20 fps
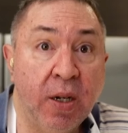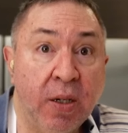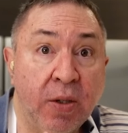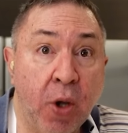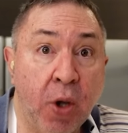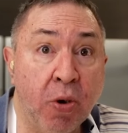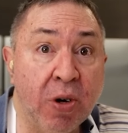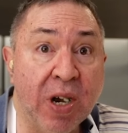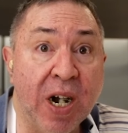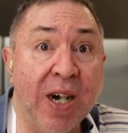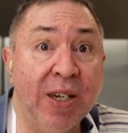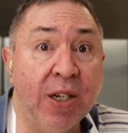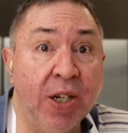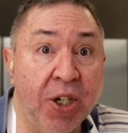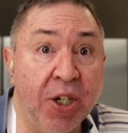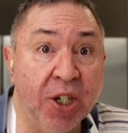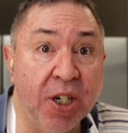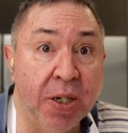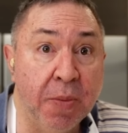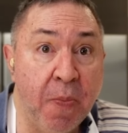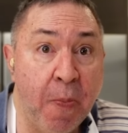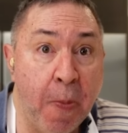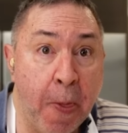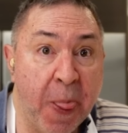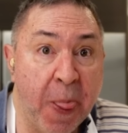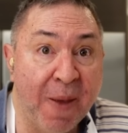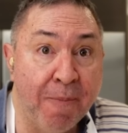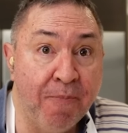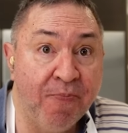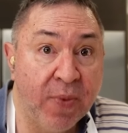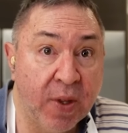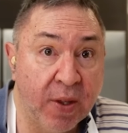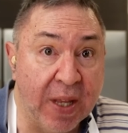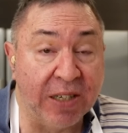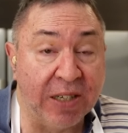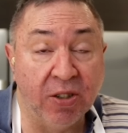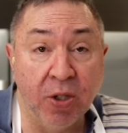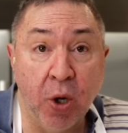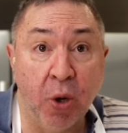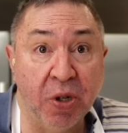No collagen.
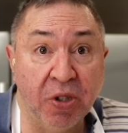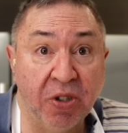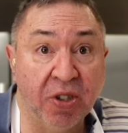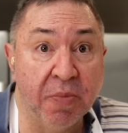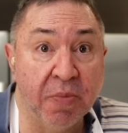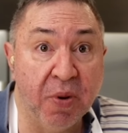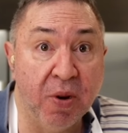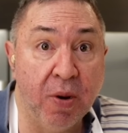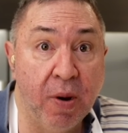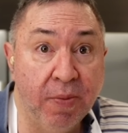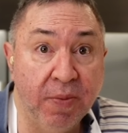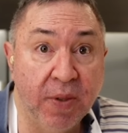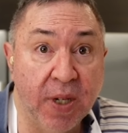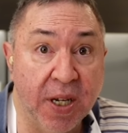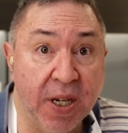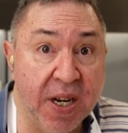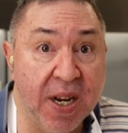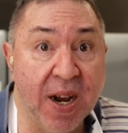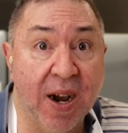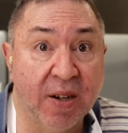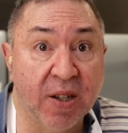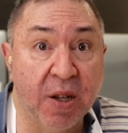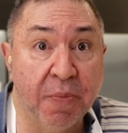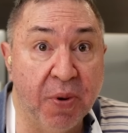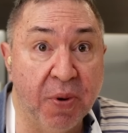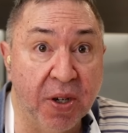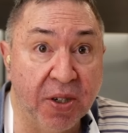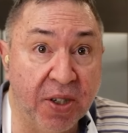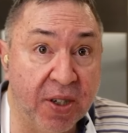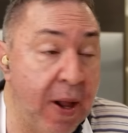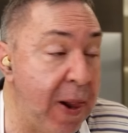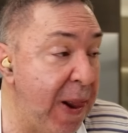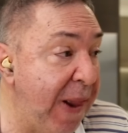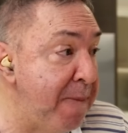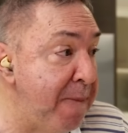That's noticeable in the octopus.